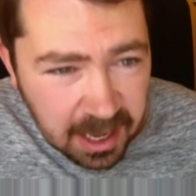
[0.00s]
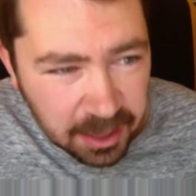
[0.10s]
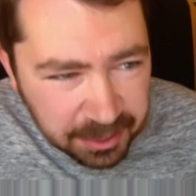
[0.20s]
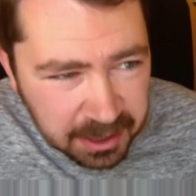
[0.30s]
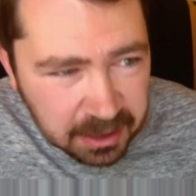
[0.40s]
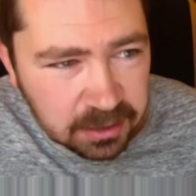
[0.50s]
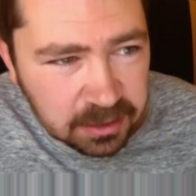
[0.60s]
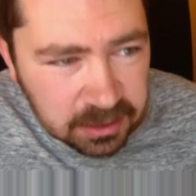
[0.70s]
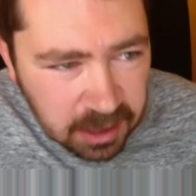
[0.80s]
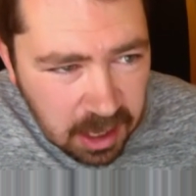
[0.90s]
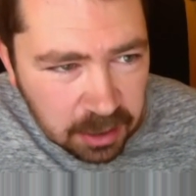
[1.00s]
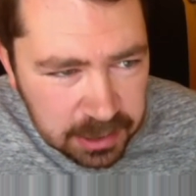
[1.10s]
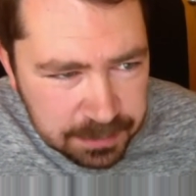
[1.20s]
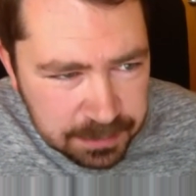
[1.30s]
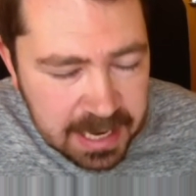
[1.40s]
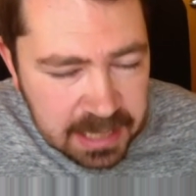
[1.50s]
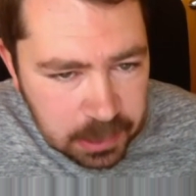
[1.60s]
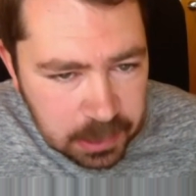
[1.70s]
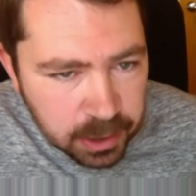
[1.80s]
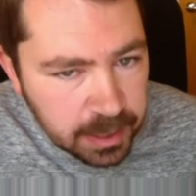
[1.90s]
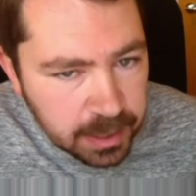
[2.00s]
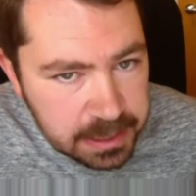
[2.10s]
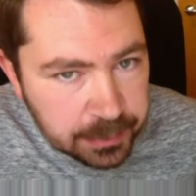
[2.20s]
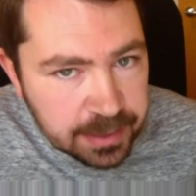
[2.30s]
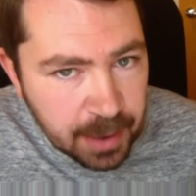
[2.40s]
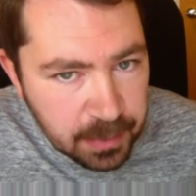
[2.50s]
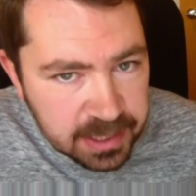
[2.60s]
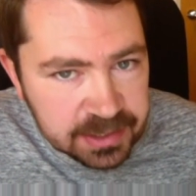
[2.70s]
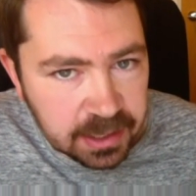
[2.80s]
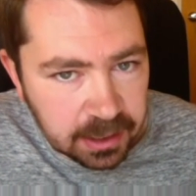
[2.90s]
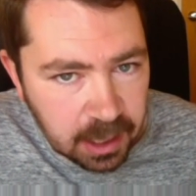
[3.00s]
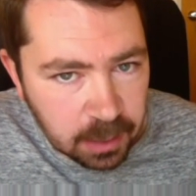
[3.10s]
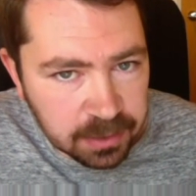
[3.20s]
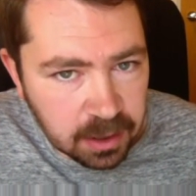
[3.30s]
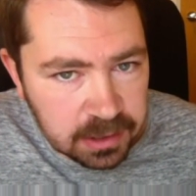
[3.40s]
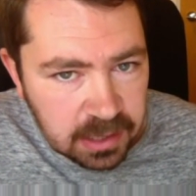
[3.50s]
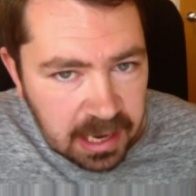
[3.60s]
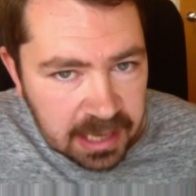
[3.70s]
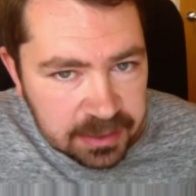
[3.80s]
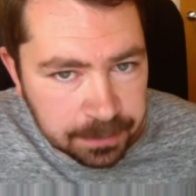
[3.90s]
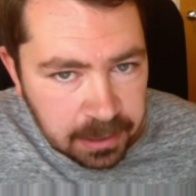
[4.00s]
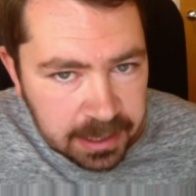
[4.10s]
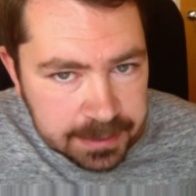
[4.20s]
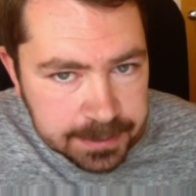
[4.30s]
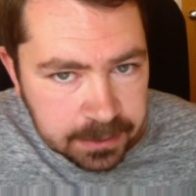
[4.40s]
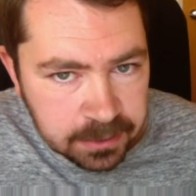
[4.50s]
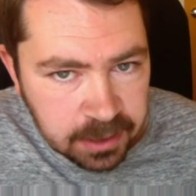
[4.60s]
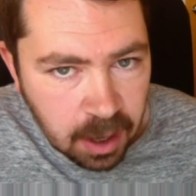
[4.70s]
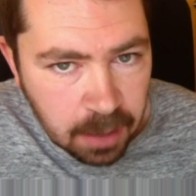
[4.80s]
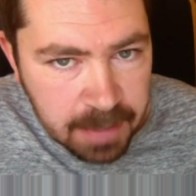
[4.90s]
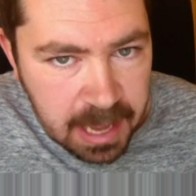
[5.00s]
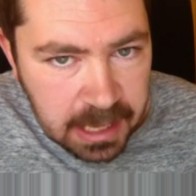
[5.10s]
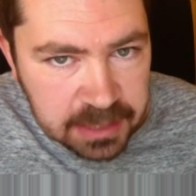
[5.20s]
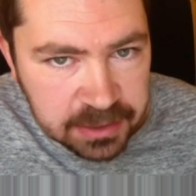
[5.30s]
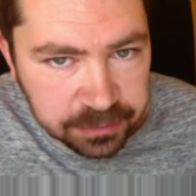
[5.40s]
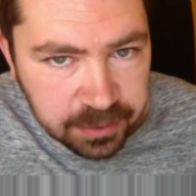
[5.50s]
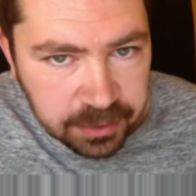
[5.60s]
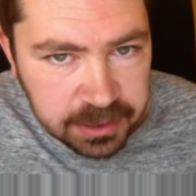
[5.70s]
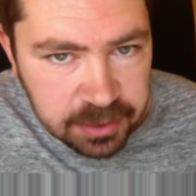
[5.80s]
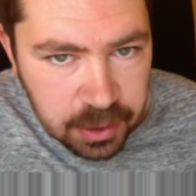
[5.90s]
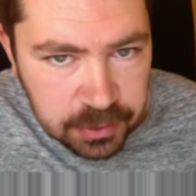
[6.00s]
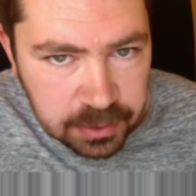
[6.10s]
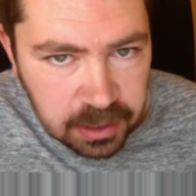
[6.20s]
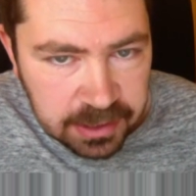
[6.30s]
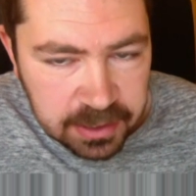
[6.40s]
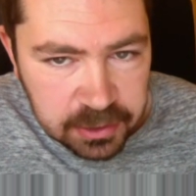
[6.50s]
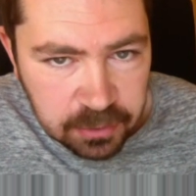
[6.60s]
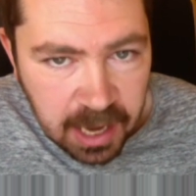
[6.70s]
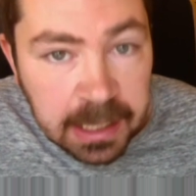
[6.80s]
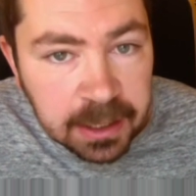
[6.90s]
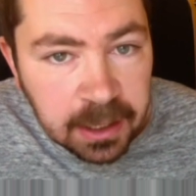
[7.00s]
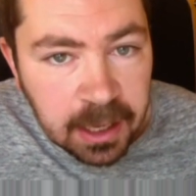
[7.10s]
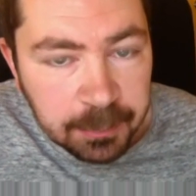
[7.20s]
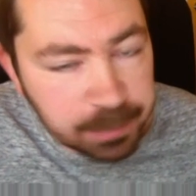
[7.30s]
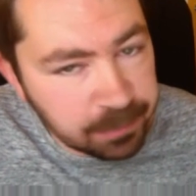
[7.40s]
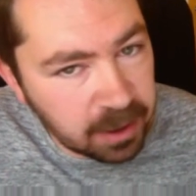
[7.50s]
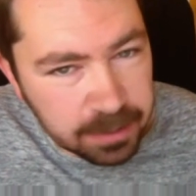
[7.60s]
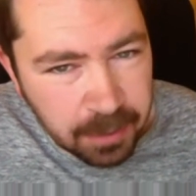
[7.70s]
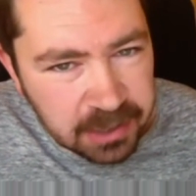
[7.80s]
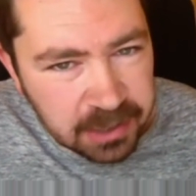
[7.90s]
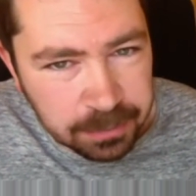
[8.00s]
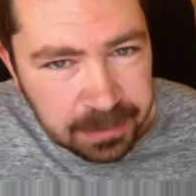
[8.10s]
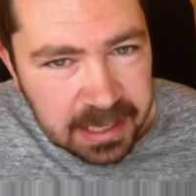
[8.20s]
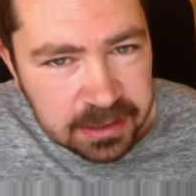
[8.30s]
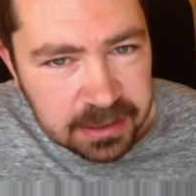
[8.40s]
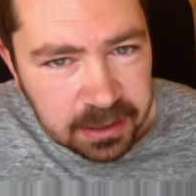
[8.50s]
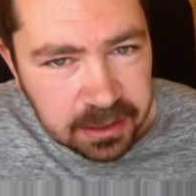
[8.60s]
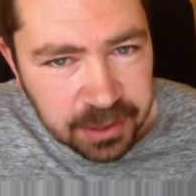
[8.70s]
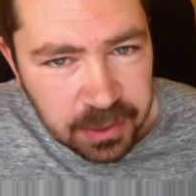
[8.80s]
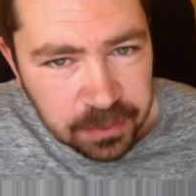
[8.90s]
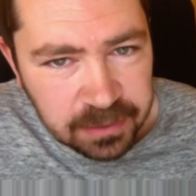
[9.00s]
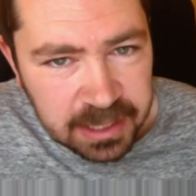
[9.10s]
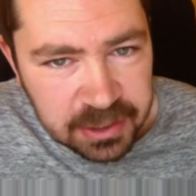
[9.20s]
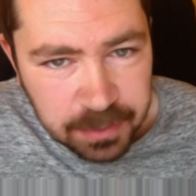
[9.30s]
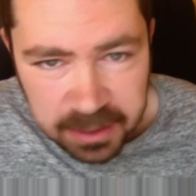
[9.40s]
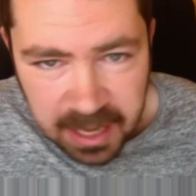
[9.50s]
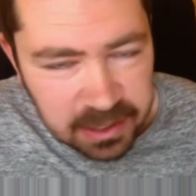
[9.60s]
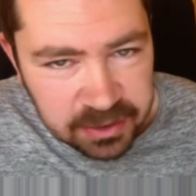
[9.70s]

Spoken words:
I think SmackDown's a little bit greener at the moment, isn't it? With guys like Alexa Bliss and Carmella, they're still very new, still learning the trade. Been very impressed with Bliss in her feud with Lynch, but again,